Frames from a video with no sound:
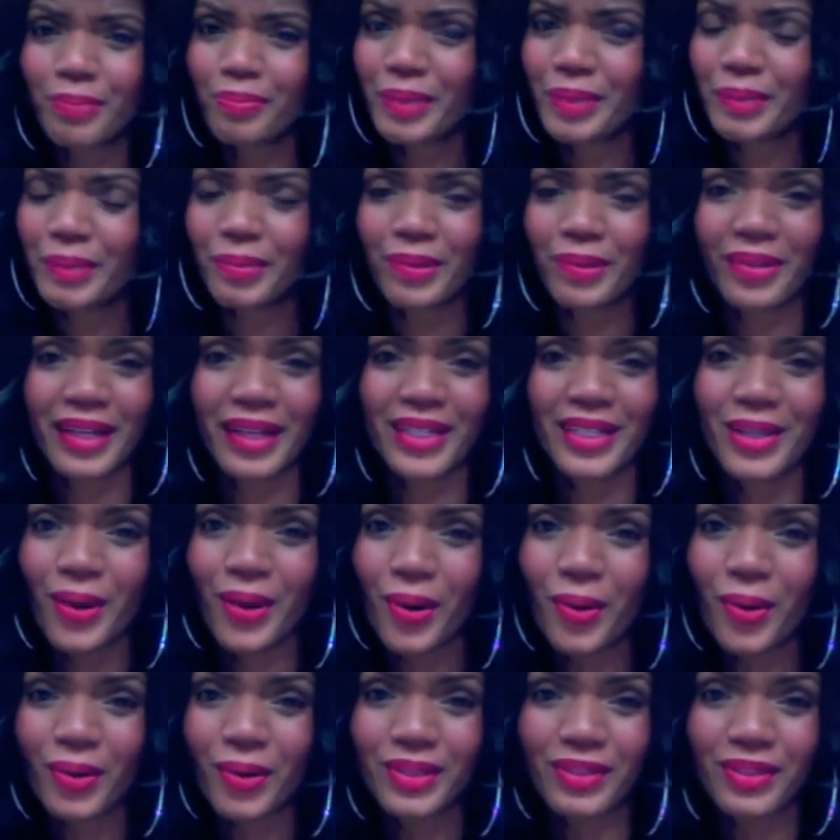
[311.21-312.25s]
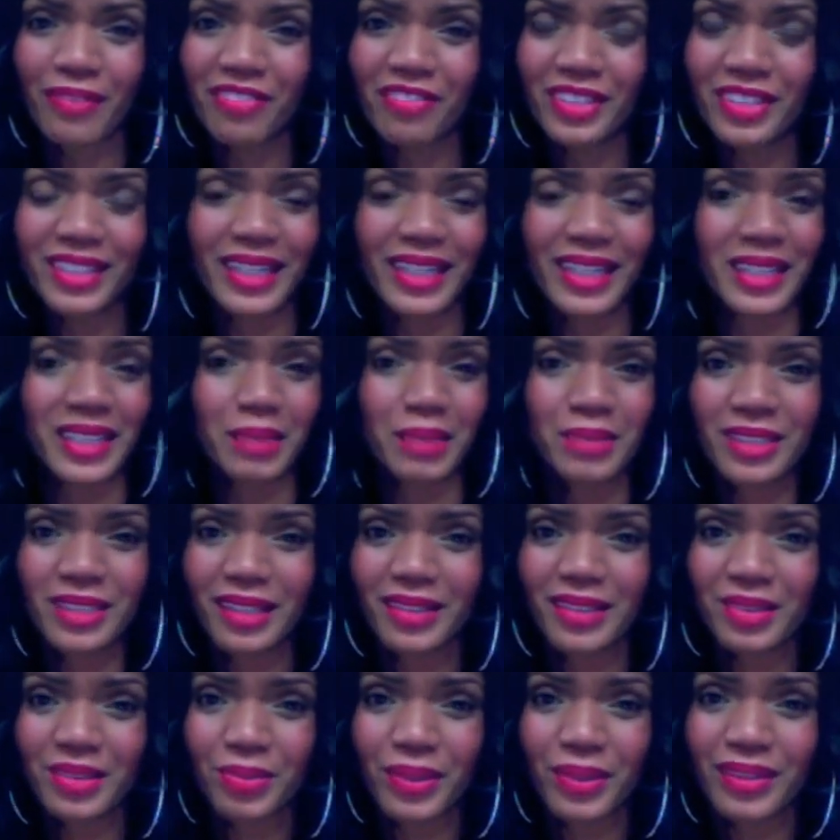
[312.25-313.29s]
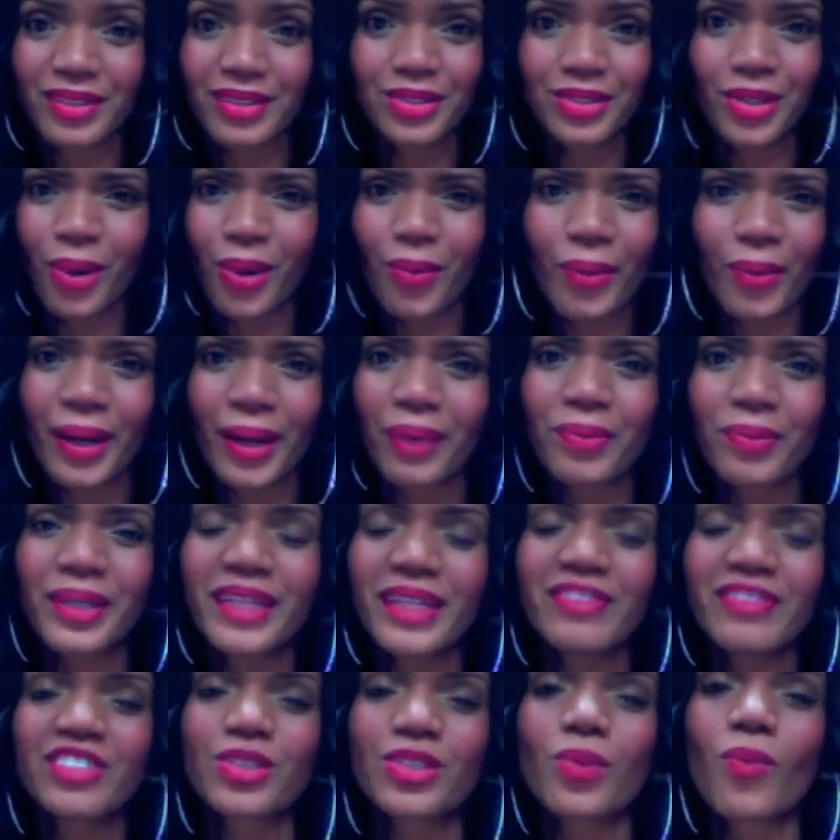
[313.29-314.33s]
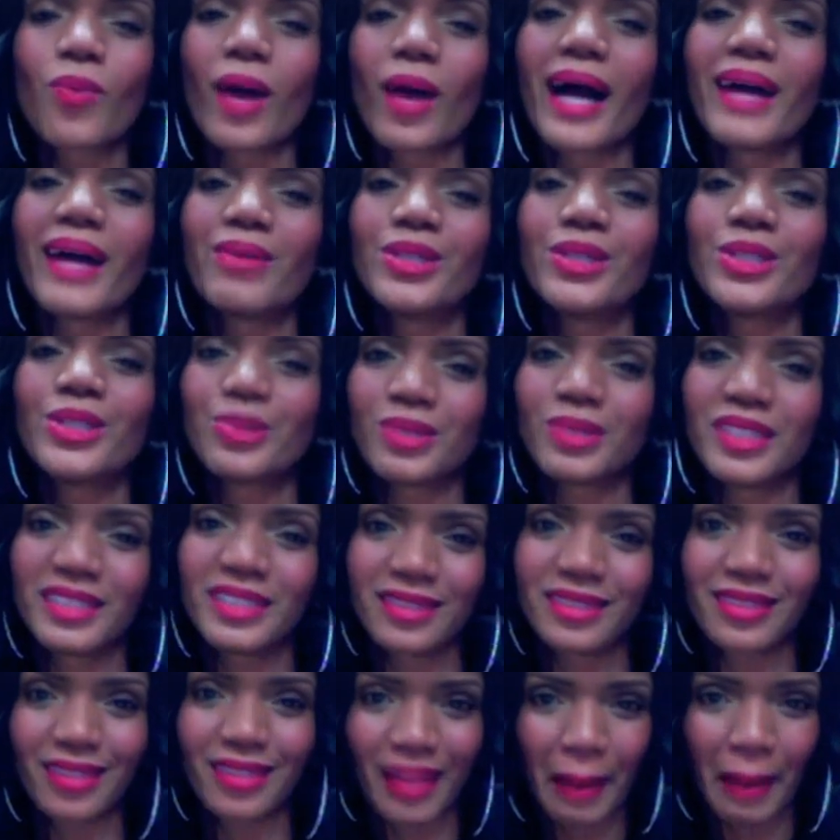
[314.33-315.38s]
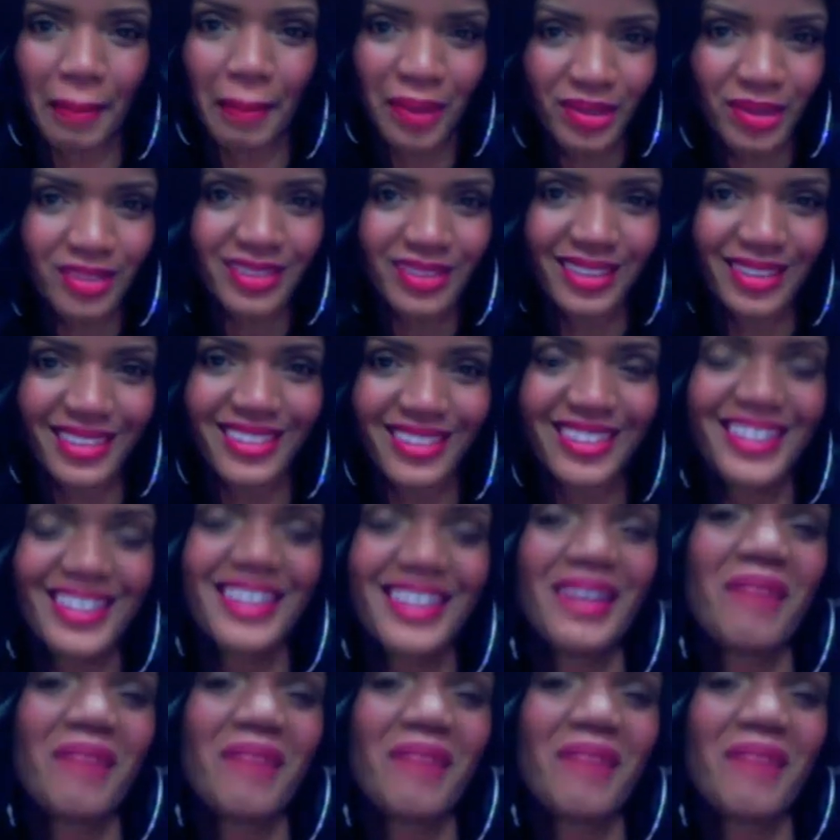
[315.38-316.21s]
People they know and affiliate themselves with don't wear weave, so why would you listen to that person